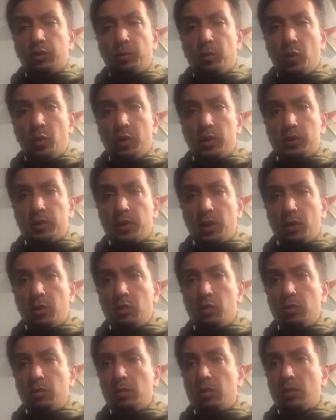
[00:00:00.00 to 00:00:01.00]
boys,
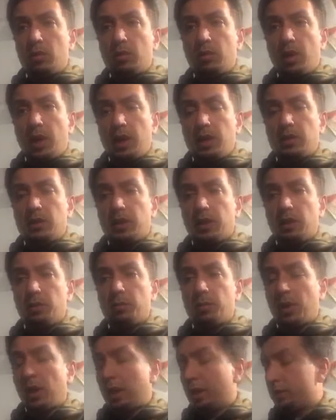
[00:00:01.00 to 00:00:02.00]
so
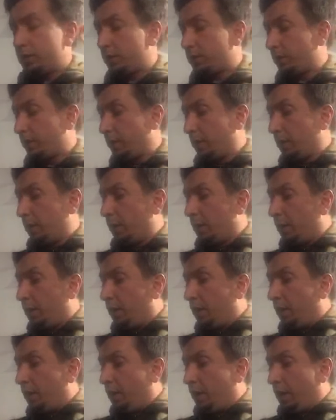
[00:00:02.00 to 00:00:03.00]
18 plus.
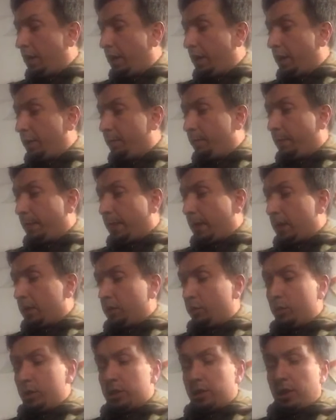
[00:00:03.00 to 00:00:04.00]
And the
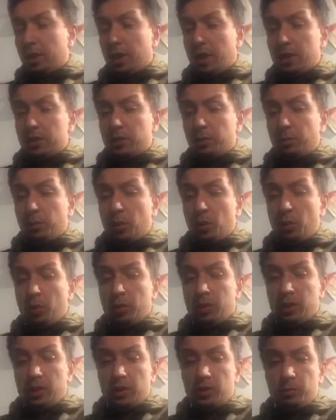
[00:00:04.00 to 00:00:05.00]
reason that that's
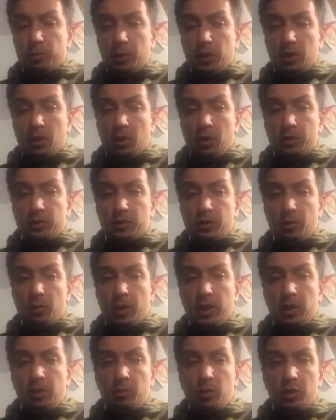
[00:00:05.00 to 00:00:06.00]
important is because the way
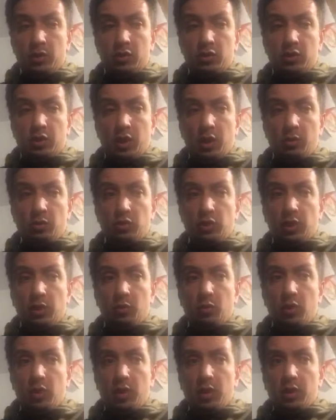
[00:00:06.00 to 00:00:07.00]
in which coaching
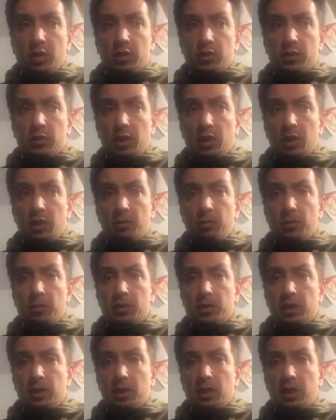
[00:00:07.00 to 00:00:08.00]
works,
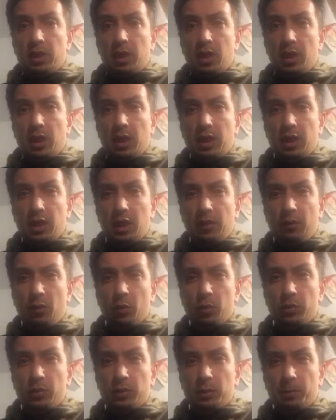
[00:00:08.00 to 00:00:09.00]
particularly in elite
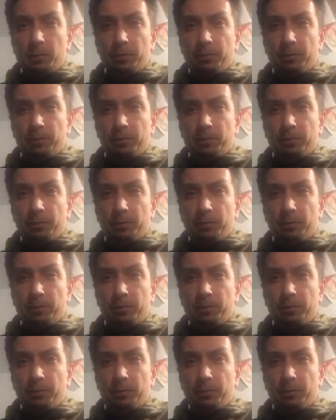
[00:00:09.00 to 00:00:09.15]
levels,